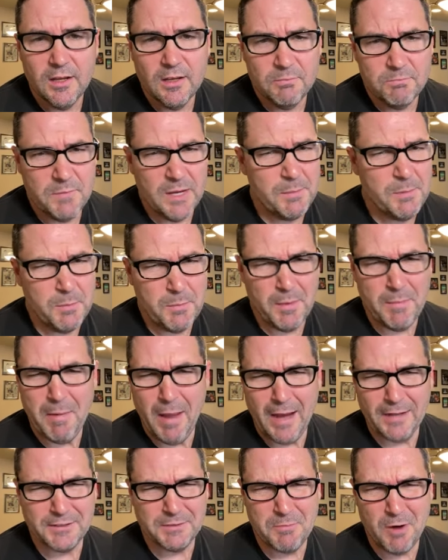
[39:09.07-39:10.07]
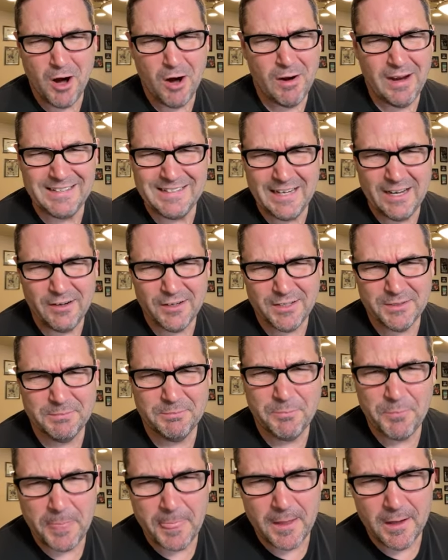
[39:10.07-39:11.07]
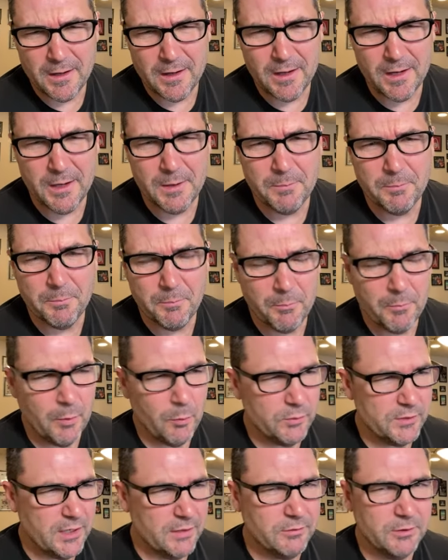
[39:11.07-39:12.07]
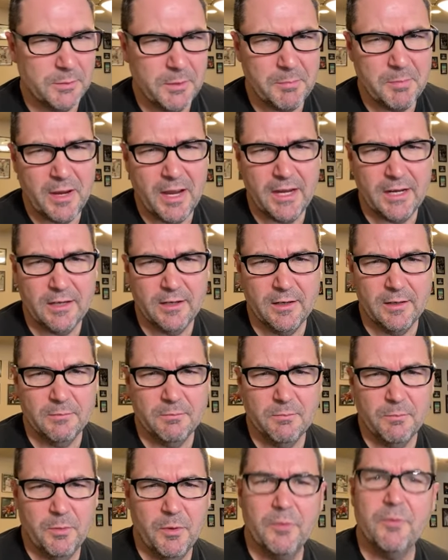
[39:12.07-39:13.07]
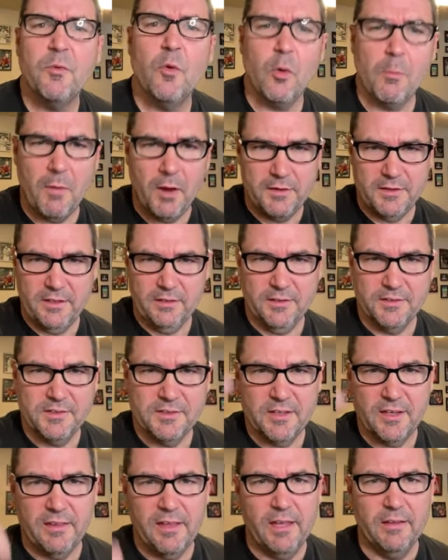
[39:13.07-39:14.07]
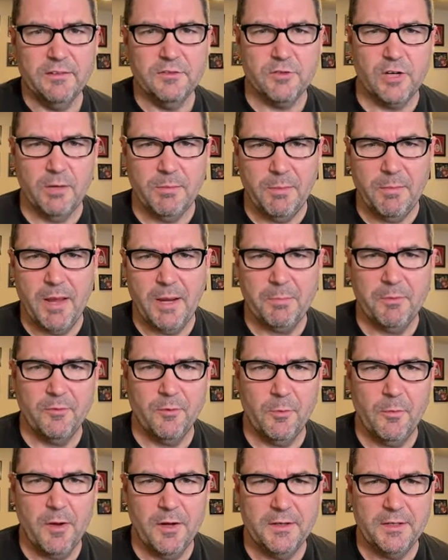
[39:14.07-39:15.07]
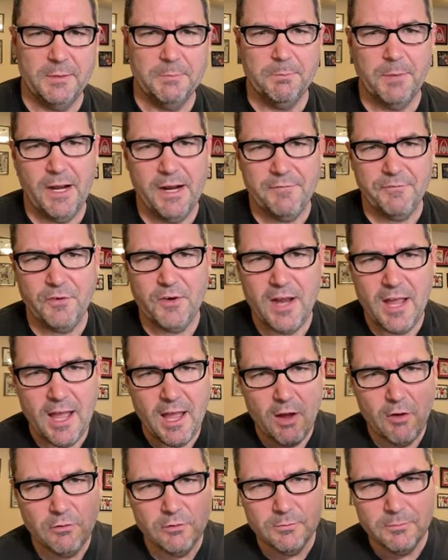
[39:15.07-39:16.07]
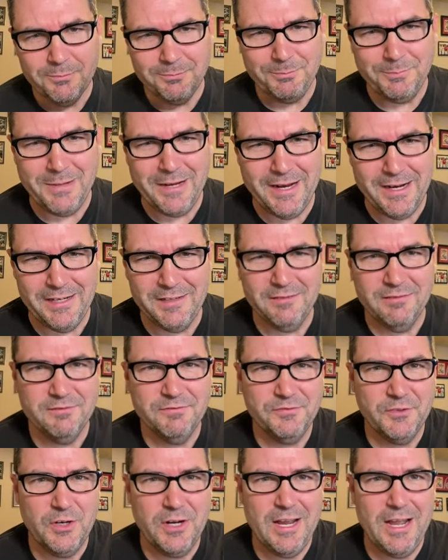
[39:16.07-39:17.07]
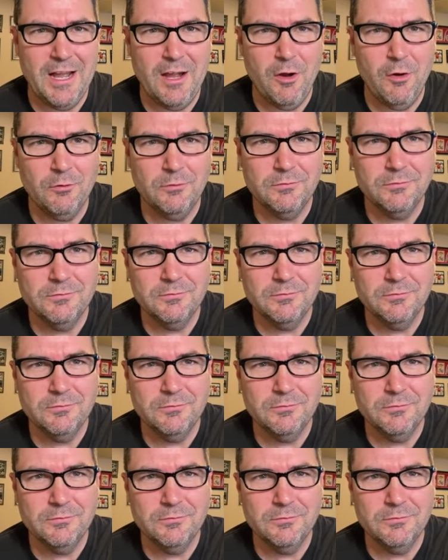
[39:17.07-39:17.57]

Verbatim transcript: Maybe be back tomorrow. I doubt it. But we'll definitely be back before Monday. Let's say that. Let's try to be back before Monday. Bye for now. Bye for now.